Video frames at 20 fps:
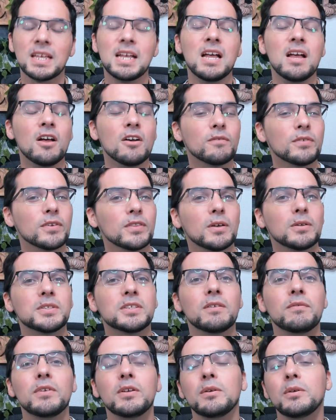For those of
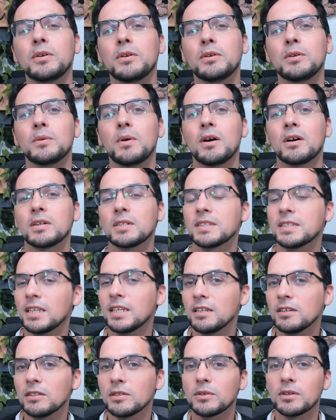you who are single
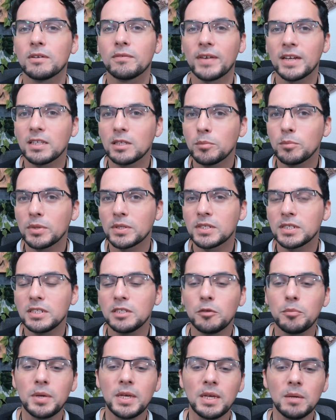or available to new
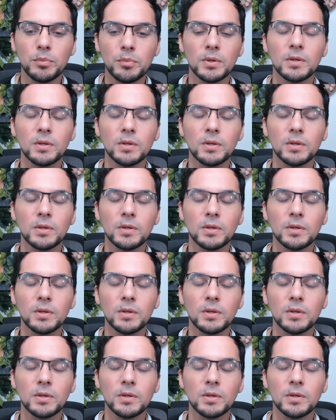people,